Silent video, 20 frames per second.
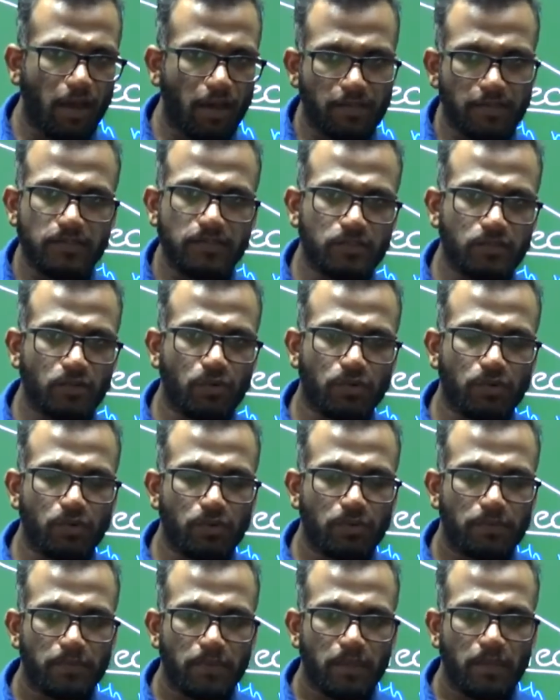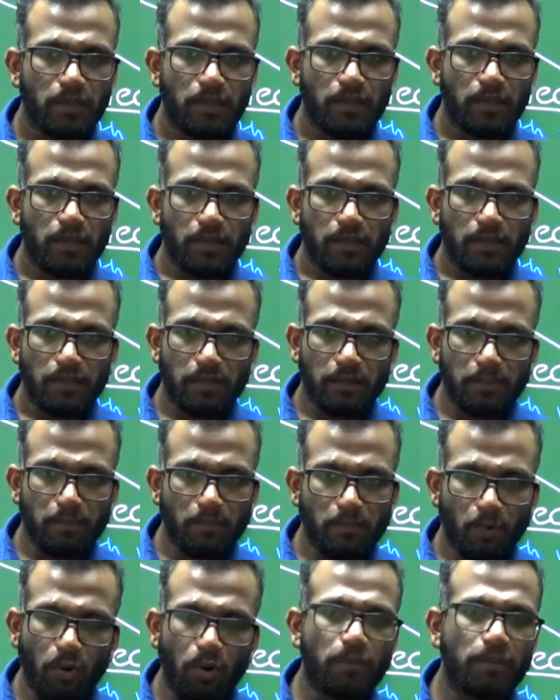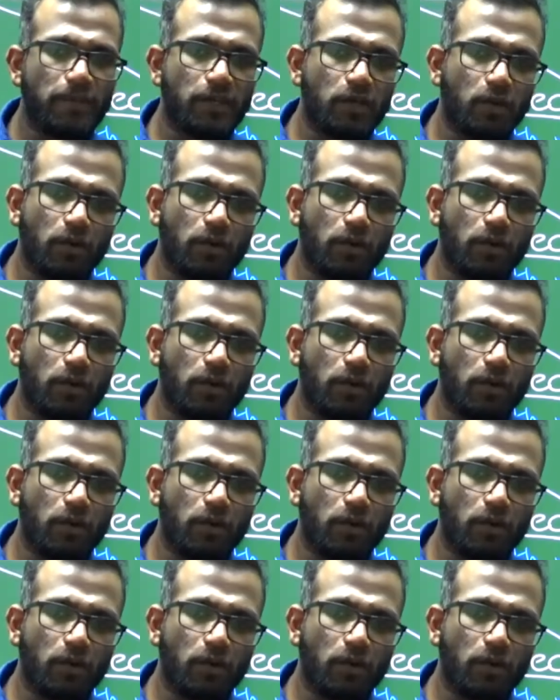This wrong, no? The moving